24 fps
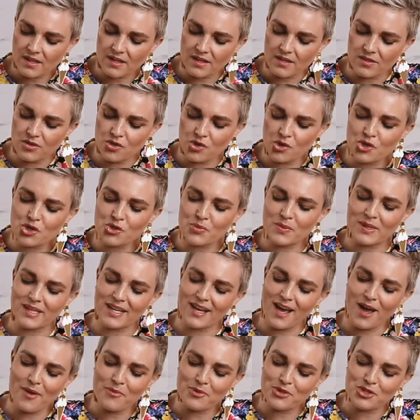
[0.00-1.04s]
Usually
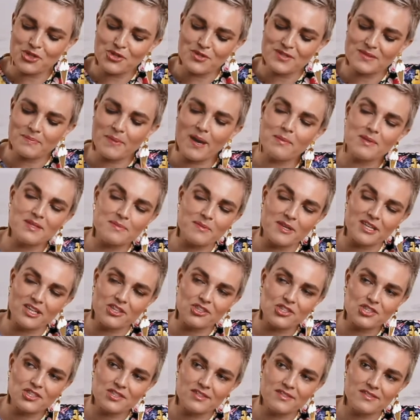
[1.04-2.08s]
I would use baby
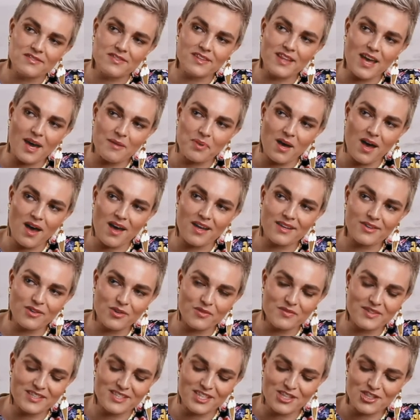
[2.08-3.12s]
spinach for that part
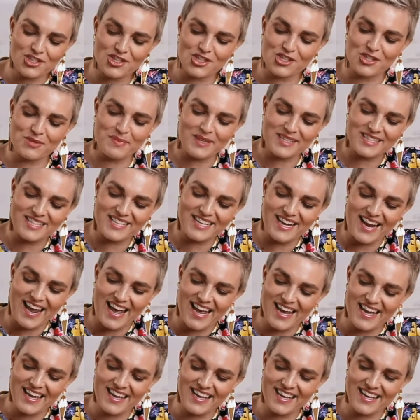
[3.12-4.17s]
of the dish, but
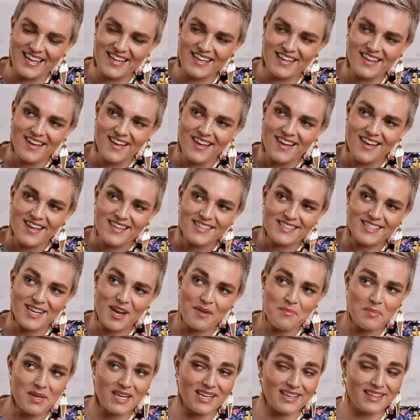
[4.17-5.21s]
today
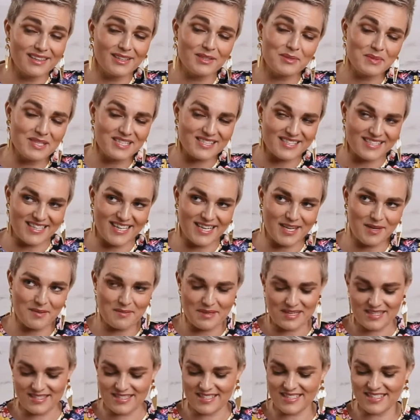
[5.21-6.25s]
I'm being a little bit sneaky
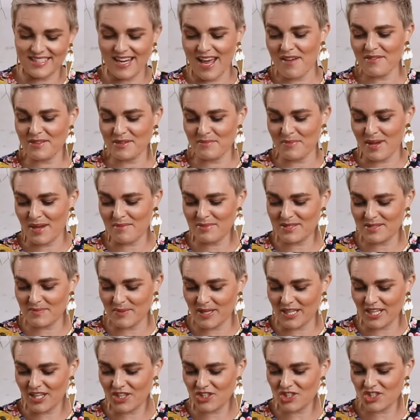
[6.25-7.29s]
because I didn't have any baby
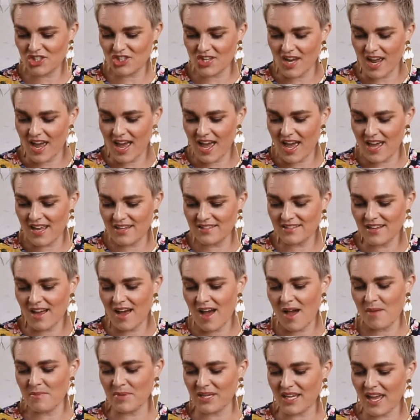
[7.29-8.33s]
spinach and
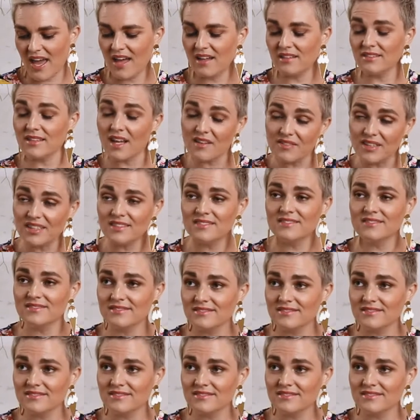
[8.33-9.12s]
I'm a kale lover.